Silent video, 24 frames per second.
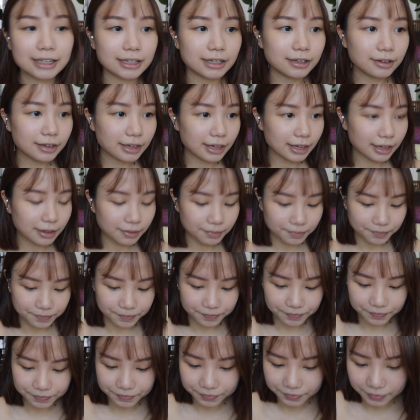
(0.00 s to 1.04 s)
Okay,
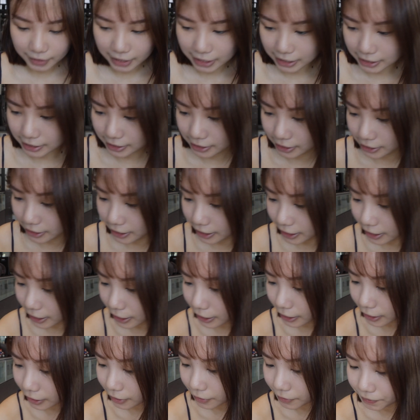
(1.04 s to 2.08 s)

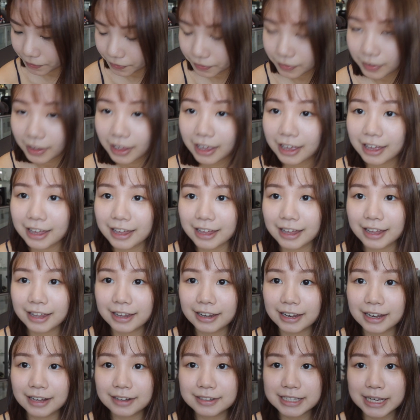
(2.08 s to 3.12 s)
done.
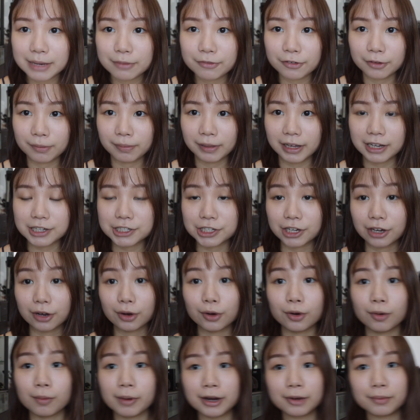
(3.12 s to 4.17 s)
Now time for blusher.
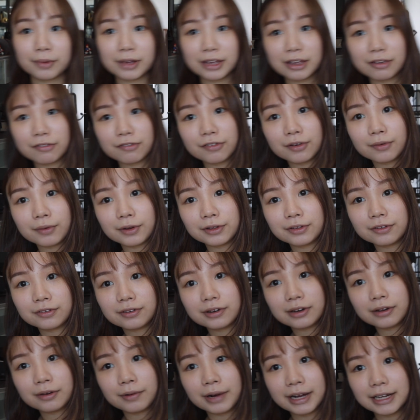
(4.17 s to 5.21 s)
Oh, by the way, if you're
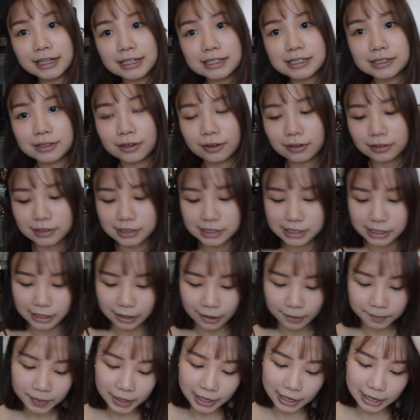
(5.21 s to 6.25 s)
wondering why this doll is
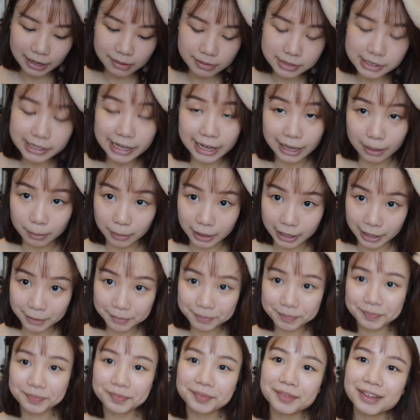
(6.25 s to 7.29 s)
here, her name is Emma.
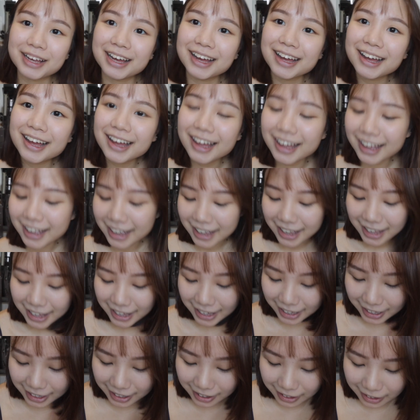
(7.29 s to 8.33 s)

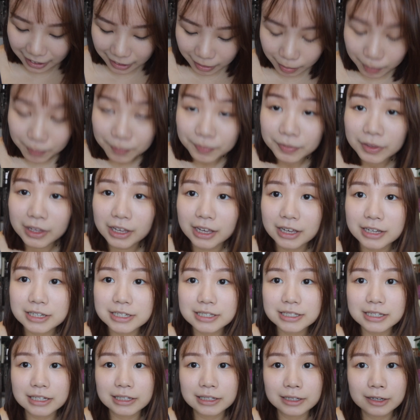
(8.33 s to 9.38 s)
And
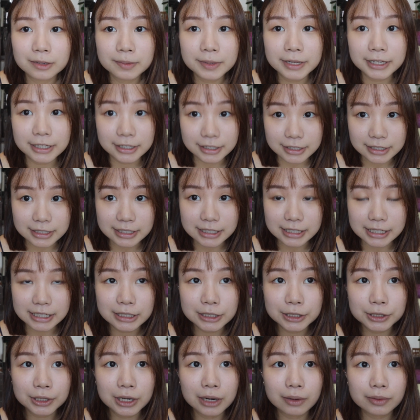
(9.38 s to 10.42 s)
she's a little bit dirty,
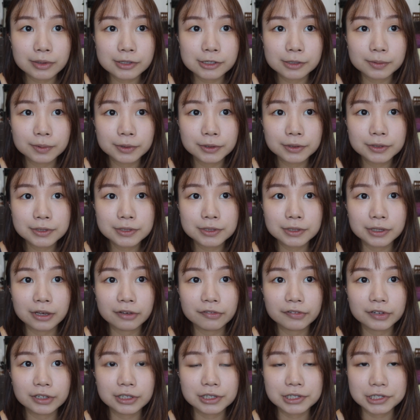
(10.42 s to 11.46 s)
so I was supposed to
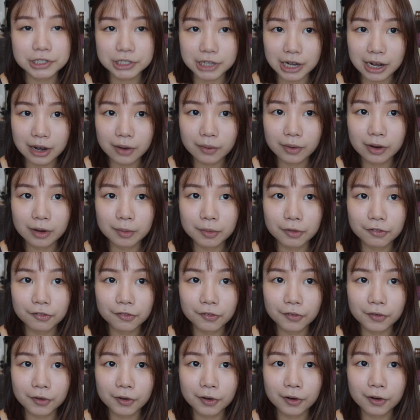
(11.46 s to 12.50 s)
give her a shower
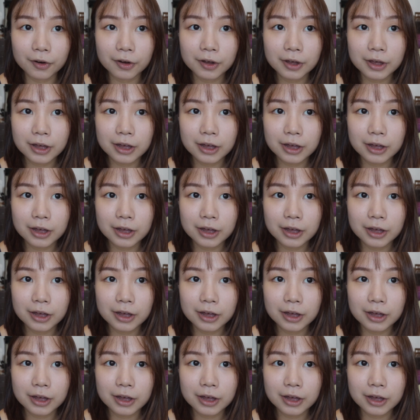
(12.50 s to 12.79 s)
before